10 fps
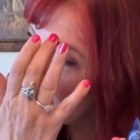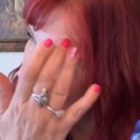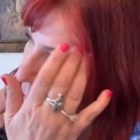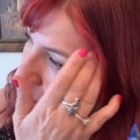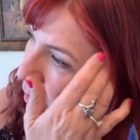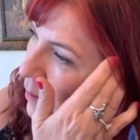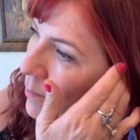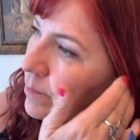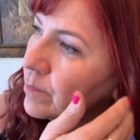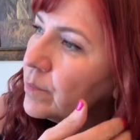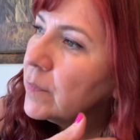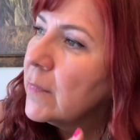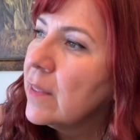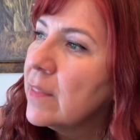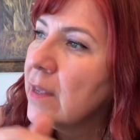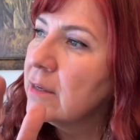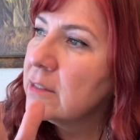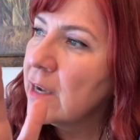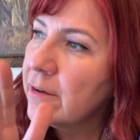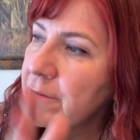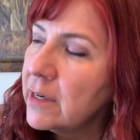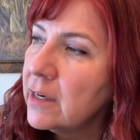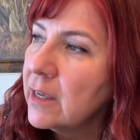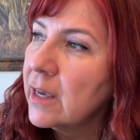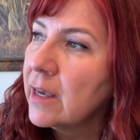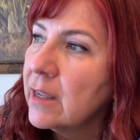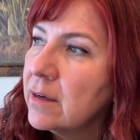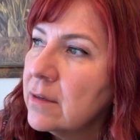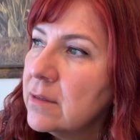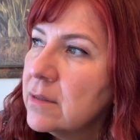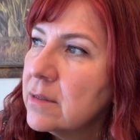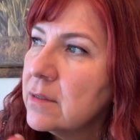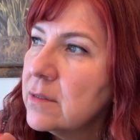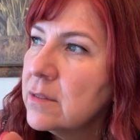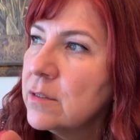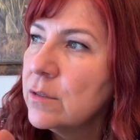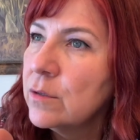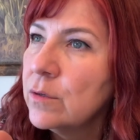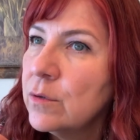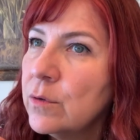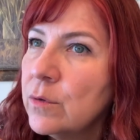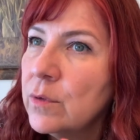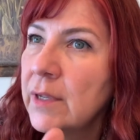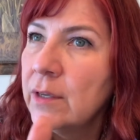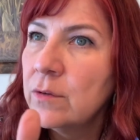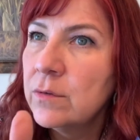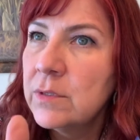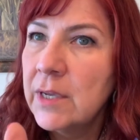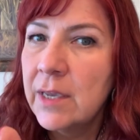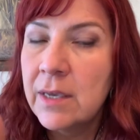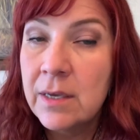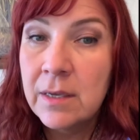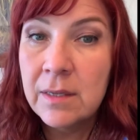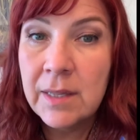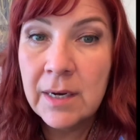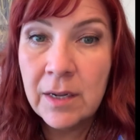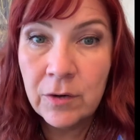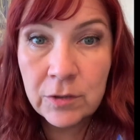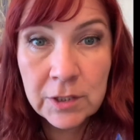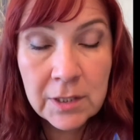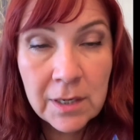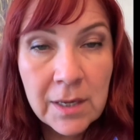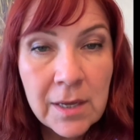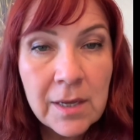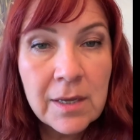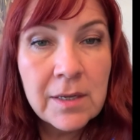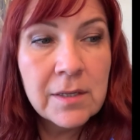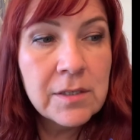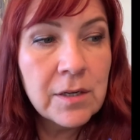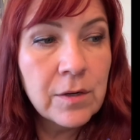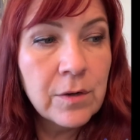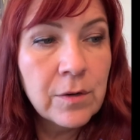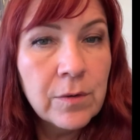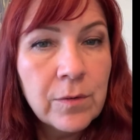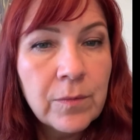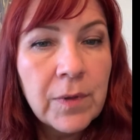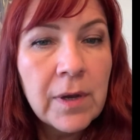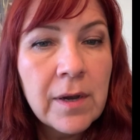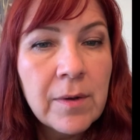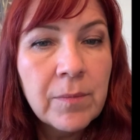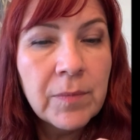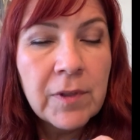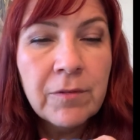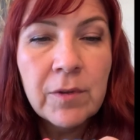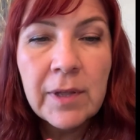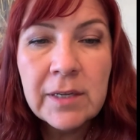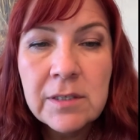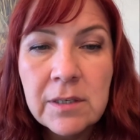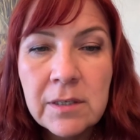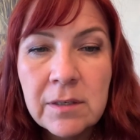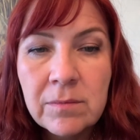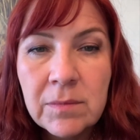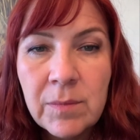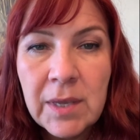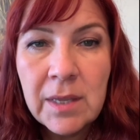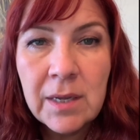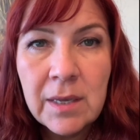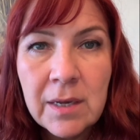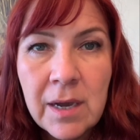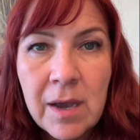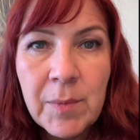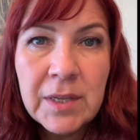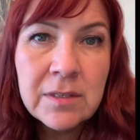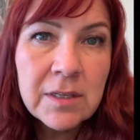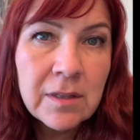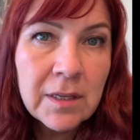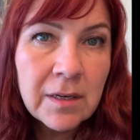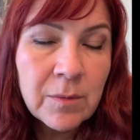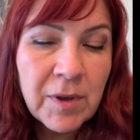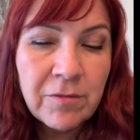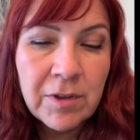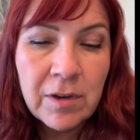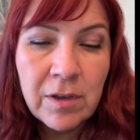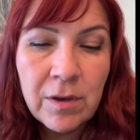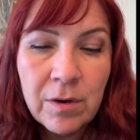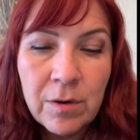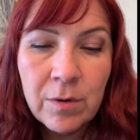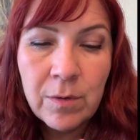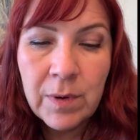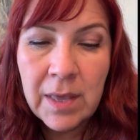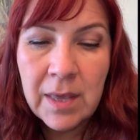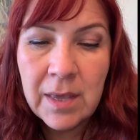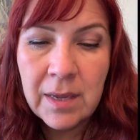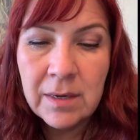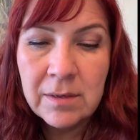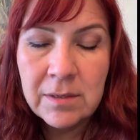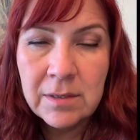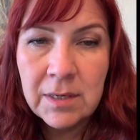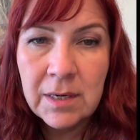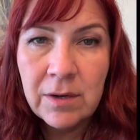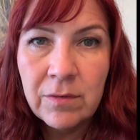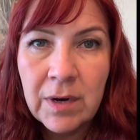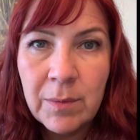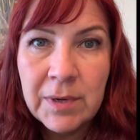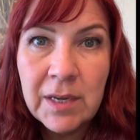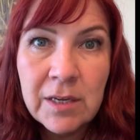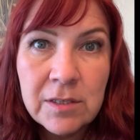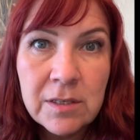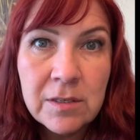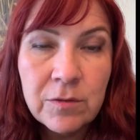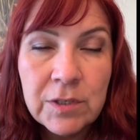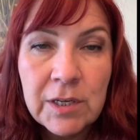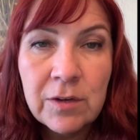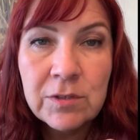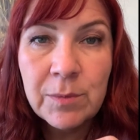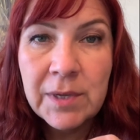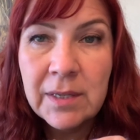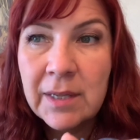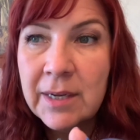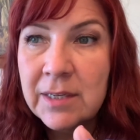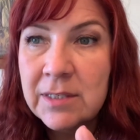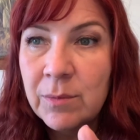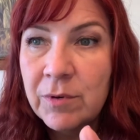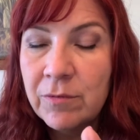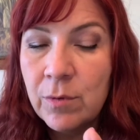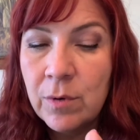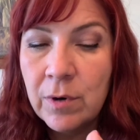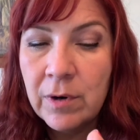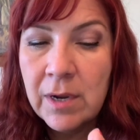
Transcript: And then softening again to let you take in that energy. So if you'd like to make any comments at the end of my video and any recommendations, reach out to me. Like I said before,